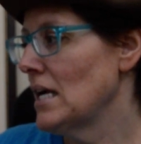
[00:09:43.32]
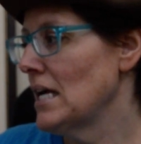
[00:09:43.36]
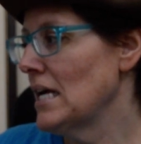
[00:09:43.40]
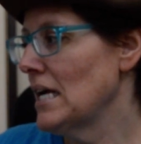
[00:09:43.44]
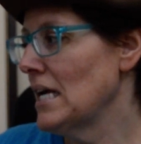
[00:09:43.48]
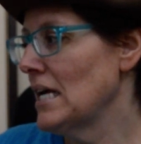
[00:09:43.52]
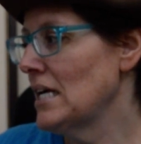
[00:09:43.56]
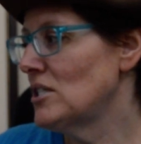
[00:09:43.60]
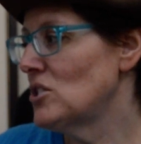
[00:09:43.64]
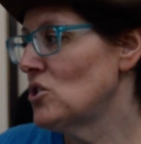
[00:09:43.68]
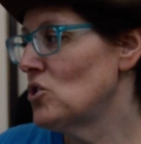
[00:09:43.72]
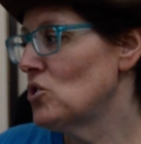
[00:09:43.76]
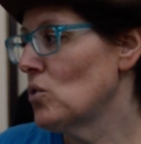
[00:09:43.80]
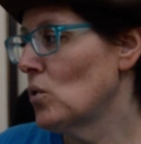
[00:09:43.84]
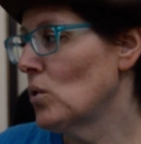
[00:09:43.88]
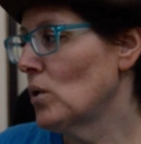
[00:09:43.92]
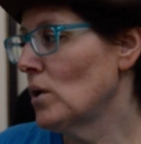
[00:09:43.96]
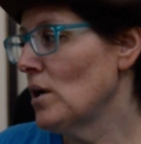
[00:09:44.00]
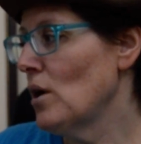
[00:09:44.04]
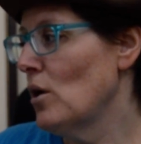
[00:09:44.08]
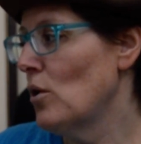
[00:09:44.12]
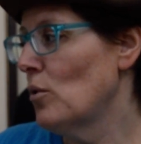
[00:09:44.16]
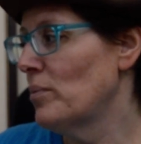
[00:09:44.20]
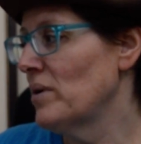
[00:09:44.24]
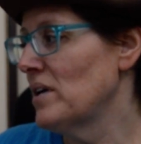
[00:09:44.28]
Its
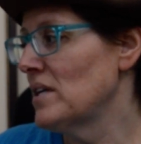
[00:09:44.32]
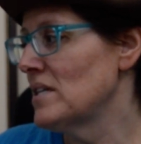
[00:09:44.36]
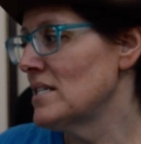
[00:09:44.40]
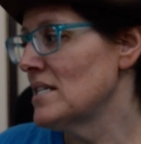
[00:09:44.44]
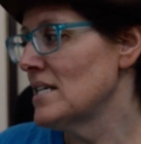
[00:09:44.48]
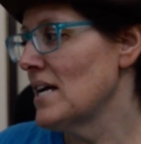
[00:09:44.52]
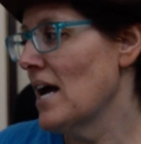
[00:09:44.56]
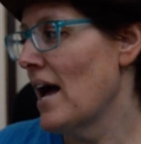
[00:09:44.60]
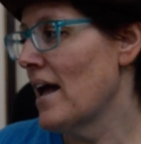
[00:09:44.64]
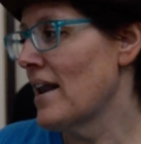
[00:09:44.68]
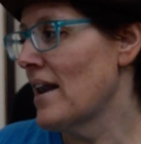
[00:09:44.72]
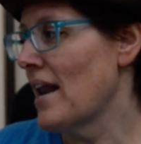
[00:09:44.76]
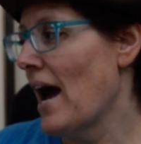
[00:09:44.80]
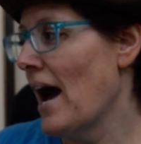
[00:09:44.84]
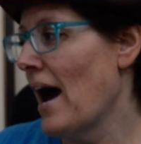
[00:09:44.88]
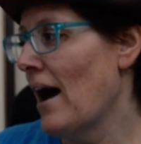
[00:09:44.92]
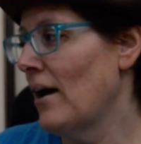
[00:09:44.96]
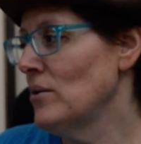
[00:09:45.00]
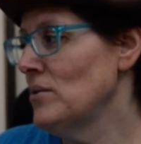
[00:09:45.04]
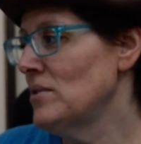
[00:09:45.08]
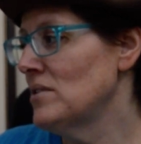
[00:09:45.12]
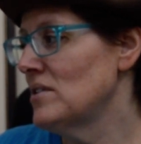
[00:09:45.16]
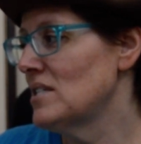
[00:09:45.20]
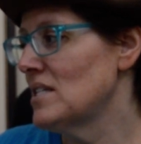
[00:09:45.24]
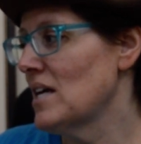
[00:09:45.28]
door opened, and
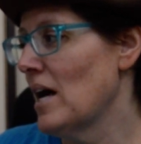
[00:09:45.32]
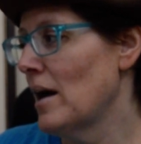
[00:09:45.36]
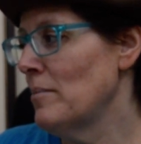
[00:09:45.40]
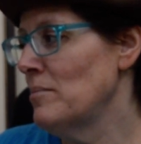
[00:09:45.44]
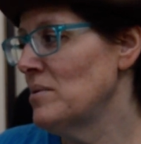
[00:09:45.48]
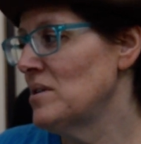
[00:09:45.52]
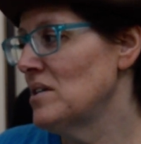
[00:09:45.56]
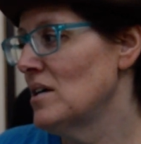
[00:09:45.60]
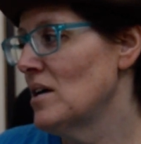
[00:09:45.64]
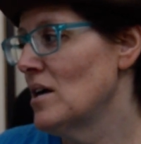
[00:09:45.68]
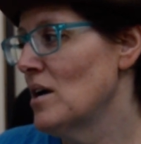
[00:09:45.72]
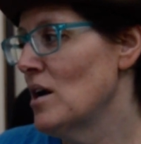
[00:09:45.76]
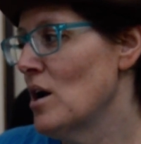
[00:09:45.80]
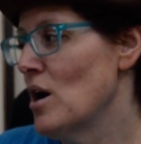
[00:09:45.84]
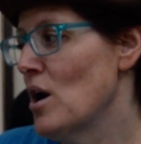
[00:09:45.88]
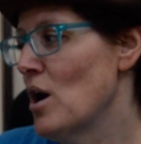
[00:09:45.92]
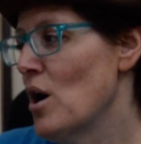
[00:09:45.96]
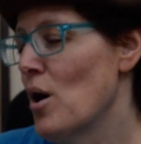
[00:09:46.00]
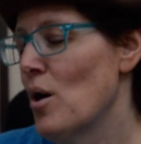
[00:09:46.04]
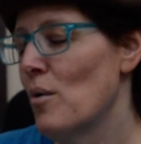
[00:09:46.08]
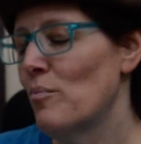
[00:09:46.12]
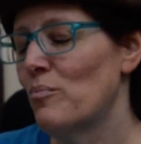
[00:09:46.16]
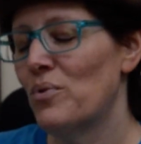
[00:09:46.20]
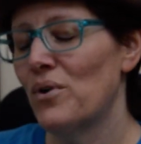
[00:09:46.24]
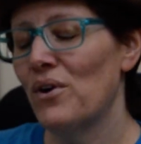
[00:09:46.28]
out stepped
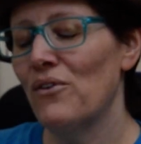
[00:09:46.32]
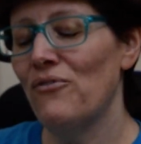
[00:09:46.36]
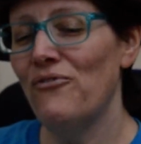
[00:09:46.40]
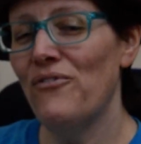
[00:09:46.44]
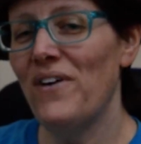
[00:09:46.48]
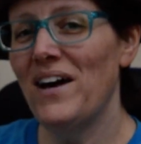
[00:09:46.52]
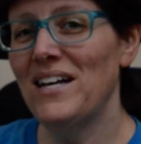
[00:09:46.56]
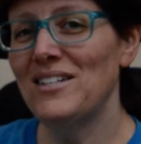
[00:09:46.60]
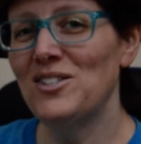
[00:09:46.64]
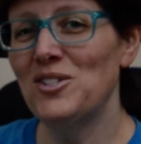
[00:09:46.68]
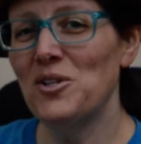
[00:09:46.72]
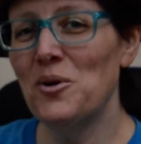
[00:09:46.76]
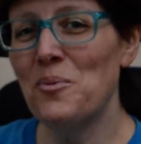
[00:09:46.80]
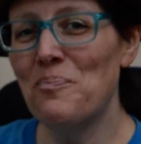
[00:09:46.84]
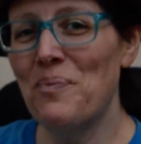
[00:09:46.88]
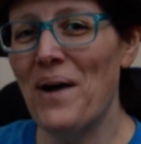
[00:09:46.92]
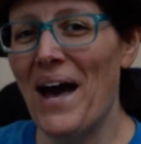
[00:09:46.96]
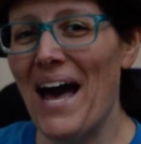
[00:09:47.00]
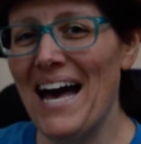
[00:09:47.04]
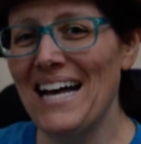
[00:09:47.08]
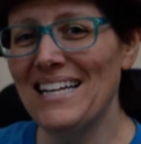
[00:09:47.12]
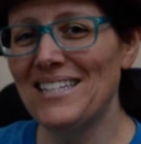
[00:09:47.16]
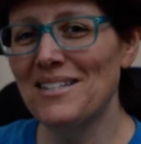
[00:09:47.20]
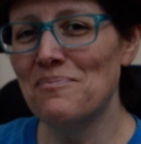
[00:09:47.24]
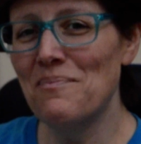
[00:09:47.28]
Professor
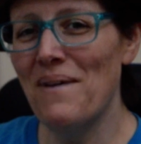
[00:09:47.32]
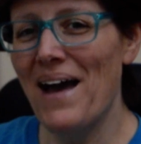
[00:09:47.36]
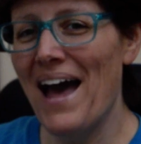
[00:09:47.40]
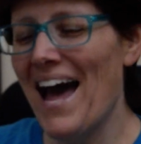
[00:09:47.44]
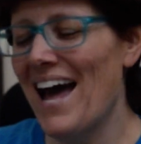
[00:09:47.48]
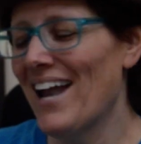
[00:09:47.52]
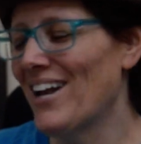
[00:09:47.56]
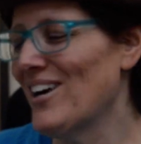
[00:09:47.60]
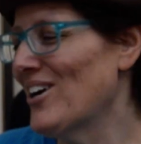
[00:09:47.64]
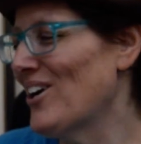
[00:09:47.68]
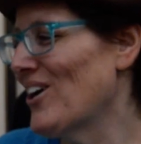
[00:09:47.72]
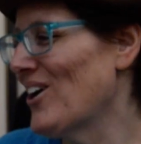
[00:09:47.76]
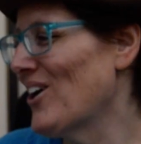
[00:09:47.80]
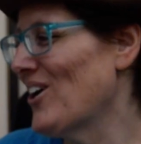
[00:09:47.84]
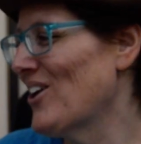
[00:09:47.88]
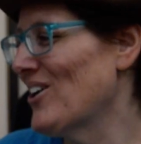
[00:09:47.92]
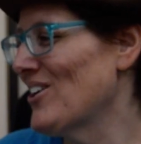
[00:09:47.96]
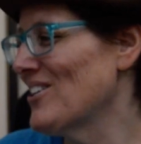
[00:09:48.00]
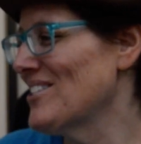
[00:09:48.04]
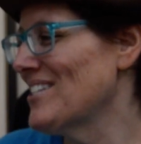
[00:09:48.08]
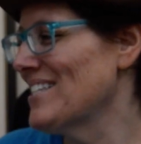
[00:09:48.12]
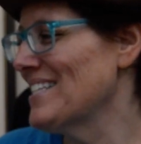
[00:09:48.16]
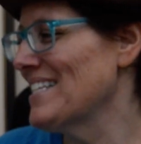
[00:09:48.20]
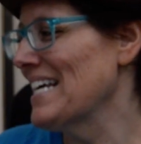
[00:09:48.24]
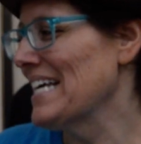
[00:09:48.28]

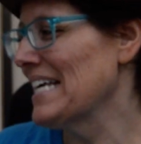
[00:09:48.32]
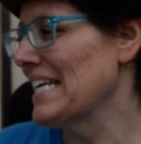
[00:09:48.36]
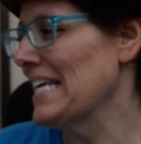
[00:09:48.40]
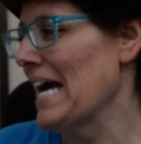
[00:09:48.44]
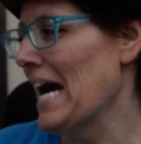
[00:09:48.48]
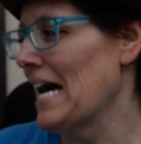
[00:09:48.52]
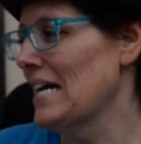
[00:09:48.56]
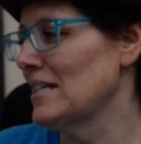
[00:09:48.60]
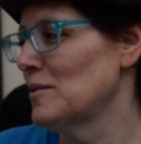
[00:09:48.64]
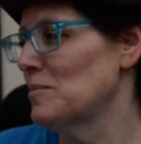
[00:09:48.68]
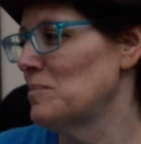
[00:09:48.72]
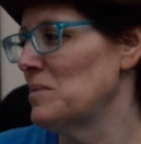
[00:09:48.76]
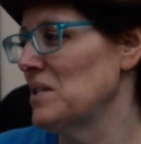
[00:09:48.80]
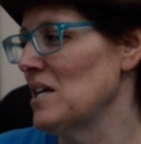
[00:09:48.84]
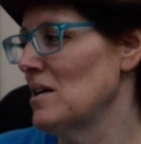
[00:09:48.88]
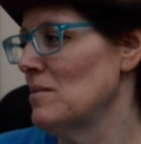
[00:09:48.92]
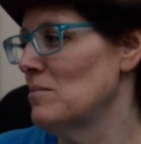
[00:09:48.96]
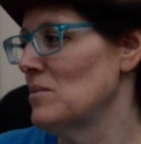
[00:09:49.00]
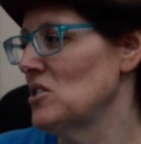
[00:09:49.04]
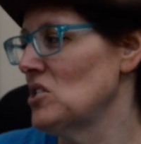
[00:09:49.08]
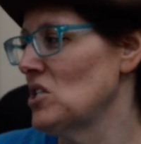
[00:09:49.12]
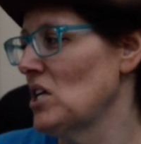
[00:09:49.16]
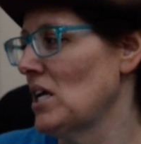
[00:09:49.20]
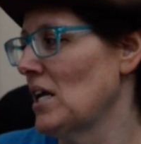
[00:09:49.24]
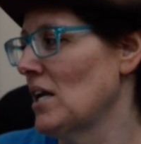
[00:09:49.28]
Pastmatters! Gasped
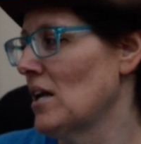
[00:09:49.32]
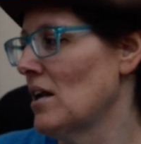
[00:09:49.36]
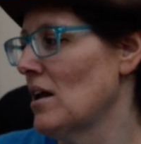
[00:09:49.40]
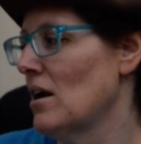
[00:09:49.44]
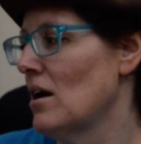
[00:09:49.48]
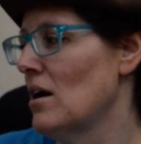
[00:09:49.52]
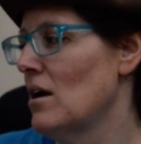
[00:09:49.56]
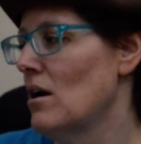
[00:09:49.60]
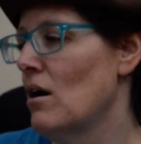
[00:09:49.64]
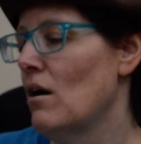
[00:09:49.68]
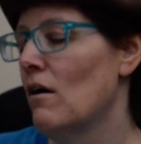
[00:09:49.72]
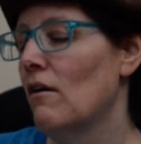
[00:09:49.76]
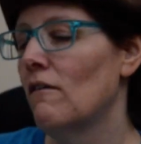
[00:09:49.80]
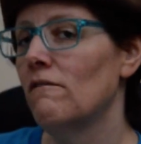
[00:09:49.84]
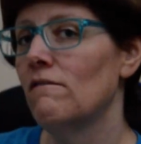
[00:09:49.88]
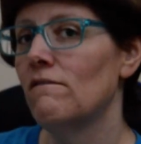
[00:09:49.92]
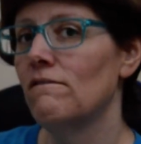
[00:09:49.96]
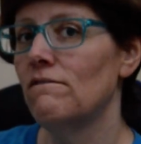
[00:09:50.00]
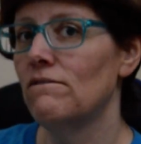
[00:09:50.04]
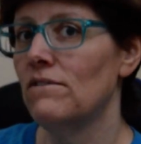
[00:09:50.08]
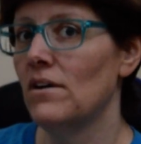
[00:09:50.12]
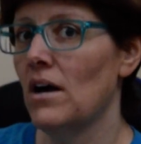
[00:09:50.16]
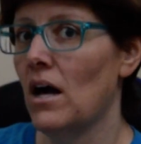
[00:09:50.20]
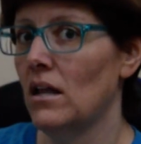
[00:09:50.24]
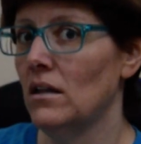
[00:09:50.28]
Imogene,
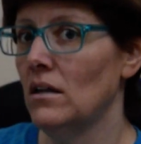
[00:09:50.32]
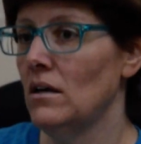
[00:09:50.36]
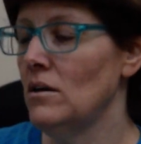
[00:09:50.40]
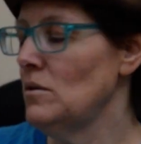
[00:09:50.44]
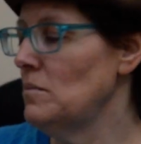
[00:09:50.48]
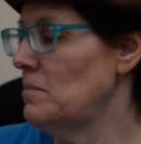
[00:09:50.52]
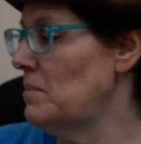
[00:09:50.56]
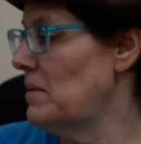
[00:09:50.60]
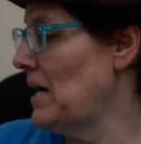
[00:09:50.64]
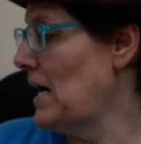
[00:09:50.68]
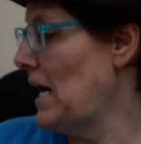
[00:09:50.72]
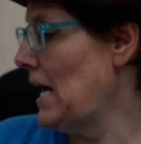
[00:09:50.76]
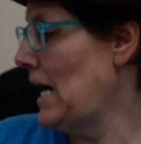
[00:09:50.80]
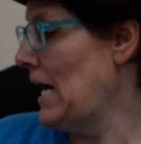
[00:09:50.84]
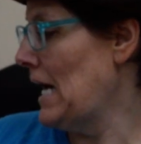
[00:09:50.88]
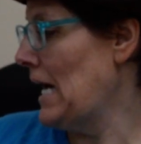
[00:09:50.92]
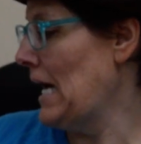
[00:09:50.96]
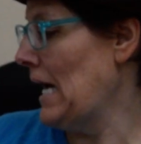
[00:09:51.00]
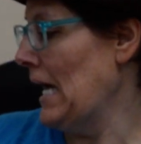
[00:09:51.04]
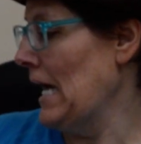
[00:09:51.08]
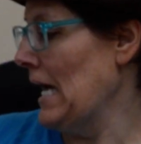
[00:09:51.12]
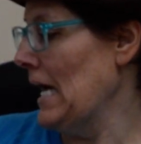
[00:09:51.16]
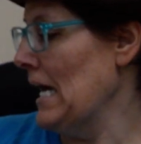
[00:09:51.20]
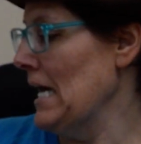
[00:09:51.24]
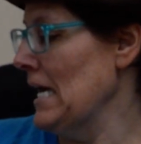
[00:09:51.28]
followed
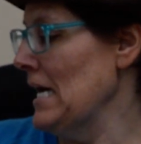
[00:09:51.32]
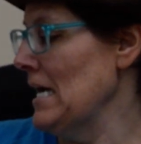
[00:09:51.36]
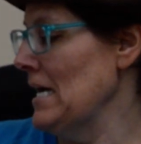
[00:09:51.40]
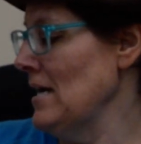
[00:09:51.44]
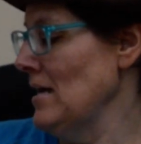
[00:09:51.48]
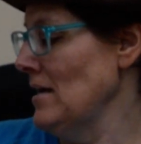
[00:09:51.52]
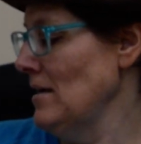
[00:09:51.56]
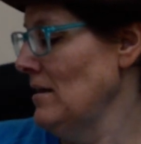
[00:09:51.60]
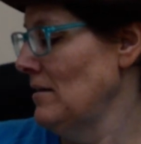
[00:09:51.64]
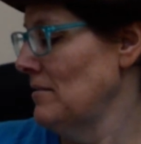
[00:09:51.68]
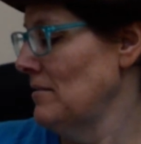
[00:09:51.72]
by...